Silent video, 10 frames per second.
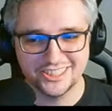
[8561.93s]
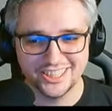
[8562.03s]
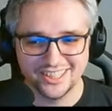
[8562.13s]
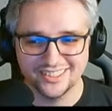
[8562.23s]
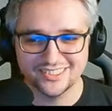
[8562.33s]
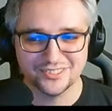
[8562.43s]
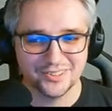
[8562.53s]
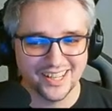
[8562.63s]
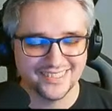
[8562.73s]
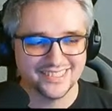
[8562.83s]
checking
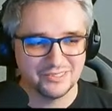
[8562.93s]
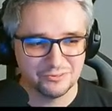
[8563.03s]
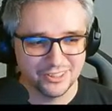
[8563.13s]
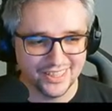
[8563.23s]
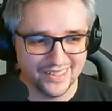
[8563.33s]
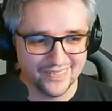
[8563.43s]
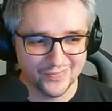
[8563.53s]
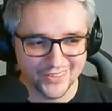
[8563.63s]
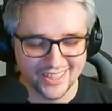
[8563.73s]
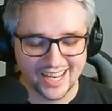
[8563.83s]
strikes and raids,
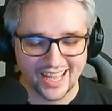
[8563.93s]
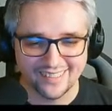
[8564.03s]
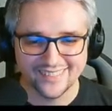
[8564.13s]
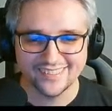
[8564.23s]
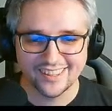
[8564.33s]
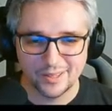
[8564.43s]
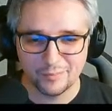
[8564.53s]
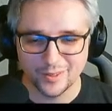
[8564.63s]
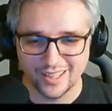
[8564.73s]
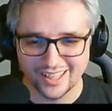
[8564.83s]
but it hasn't
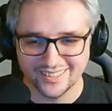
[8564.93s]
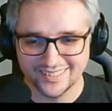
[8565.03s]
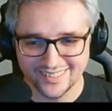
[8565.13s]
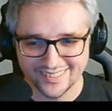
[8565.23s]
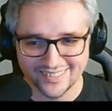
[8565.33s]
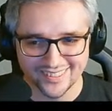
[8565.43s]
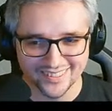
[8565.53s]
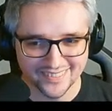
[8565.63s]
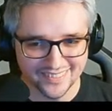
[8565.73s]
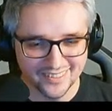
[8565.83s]
happened like this
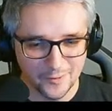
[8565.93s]
yet.